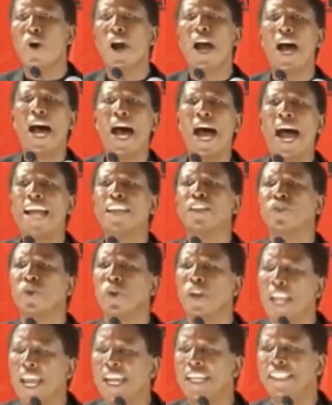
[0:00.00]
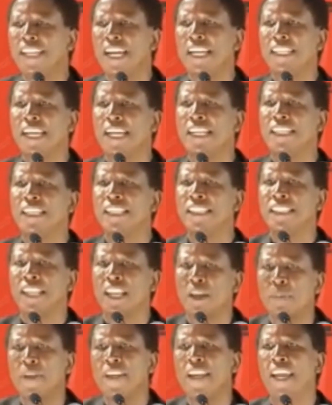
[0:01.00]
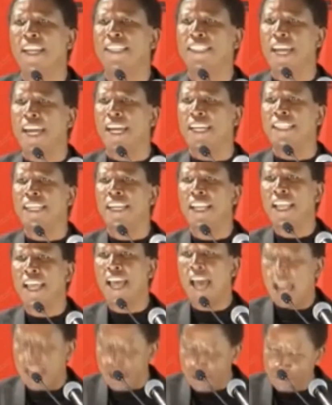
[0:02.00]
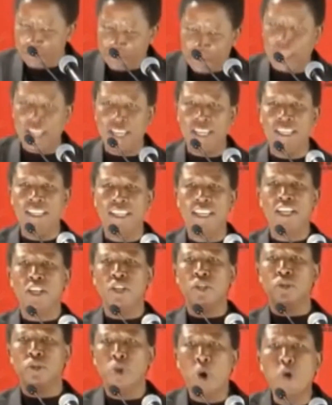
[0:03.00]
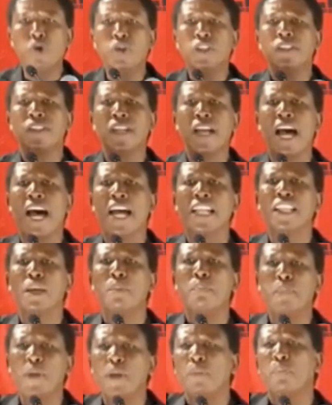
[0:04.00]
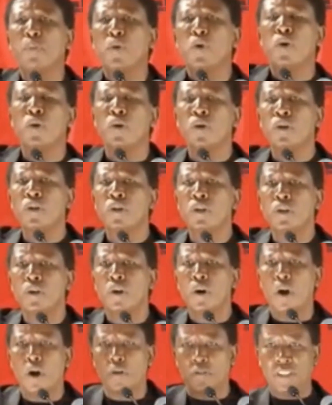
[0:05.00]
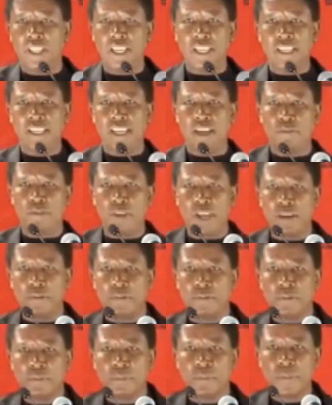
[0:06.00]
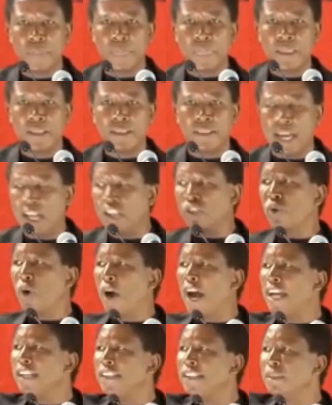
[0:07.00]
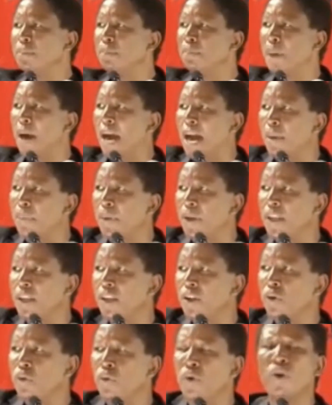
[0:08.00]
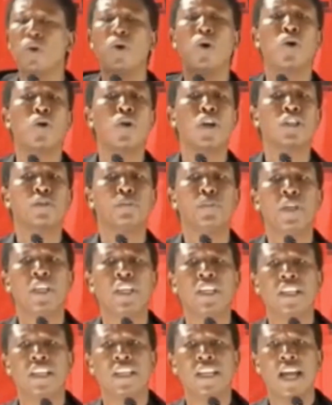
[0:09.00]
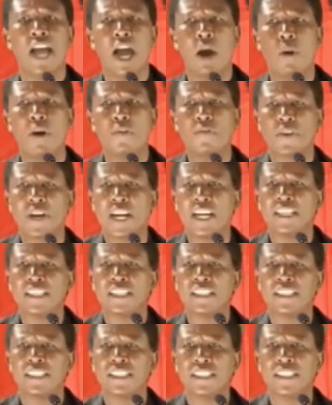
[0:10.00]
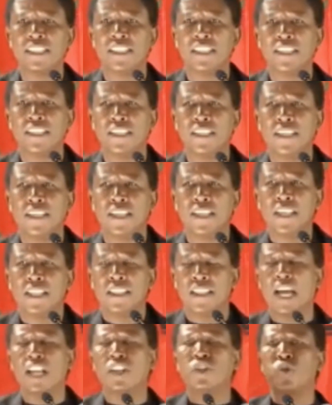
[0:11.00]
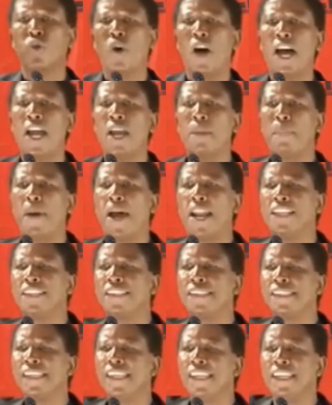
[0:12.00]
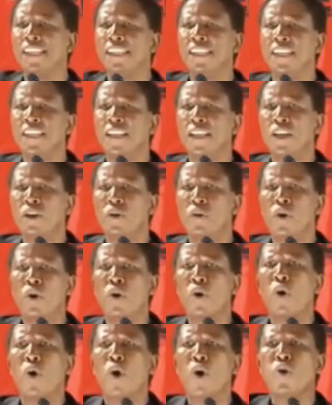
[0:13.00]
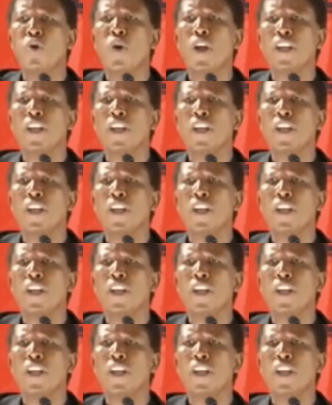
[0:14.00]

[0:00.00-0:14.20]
who are isolated and discriminated unfairly. Those are the people of the EFF. That's why Zimbabwe will always be our friend. That's why Palestine will